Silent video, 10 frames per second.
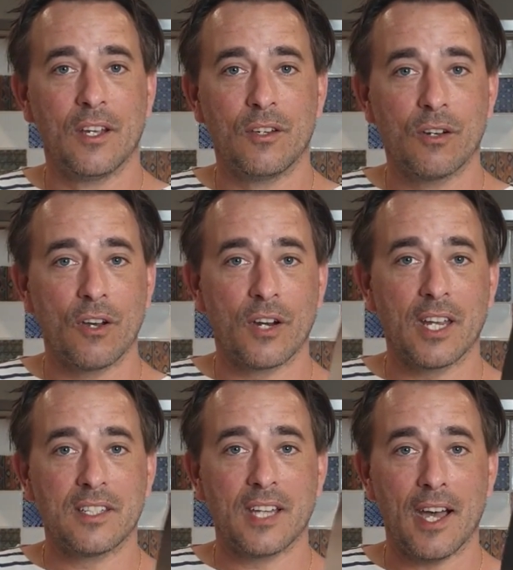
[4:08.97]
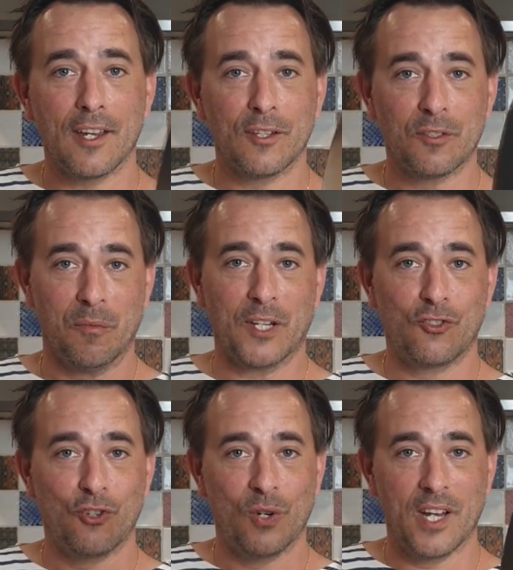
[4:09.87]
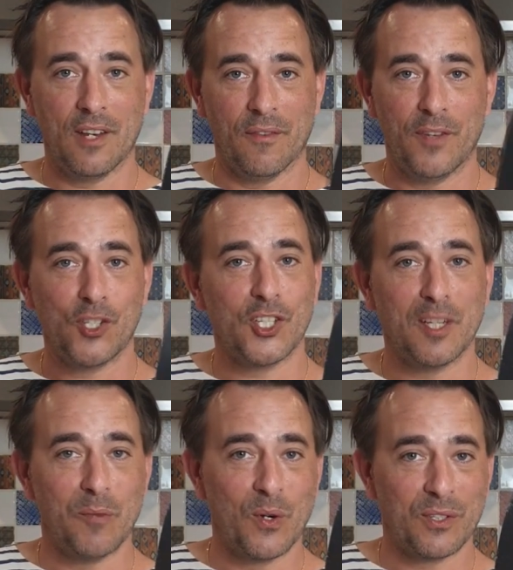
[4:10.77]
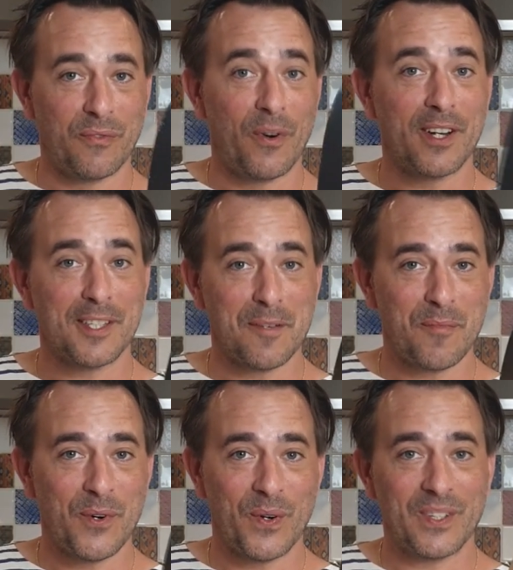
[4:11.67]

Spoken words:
you're gonna get tired to make julienne of vegetables, for example.